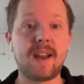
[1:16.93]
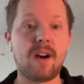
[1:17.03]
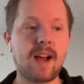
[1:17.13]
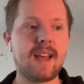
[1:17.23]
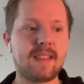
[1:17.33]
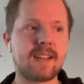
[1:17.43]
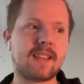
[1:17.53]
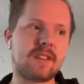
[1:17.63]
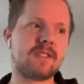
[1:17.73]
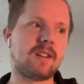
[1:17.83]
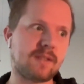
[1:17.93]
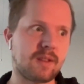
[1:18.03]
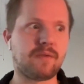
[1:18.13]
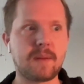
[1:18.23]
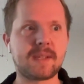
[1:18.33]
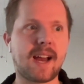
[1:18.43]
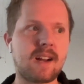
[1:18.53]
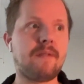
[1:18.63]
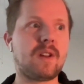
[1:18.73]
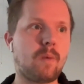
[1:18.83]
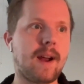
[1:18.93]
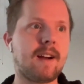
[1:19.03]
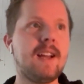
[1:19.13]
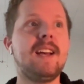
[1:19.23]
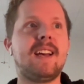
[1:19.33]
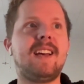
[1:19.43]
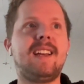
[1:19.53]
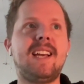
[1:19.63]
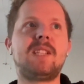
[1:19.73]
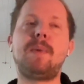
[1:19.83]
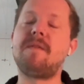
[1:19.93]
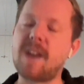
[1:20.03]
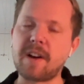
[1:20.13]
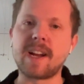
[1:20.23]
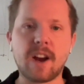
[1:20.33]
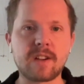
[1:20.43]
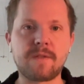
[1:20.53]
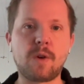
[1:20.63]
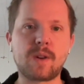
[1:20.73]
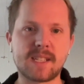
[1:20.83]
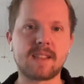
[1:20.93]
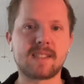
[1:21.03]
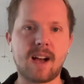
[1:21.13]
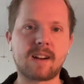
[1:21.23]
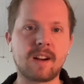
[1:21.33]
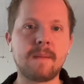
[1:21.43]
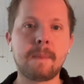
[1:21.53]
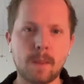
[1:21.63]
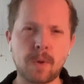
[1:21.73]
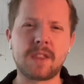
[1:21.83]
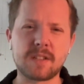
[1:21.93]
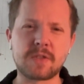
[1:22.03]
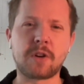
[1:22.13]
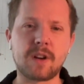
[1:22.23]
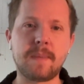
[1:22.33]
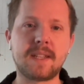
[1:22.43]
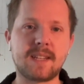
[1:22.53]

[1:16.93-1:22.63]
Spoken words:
Now, I think that there's also the flip side of it where it's been very hard to focus on the soccer with this tournament.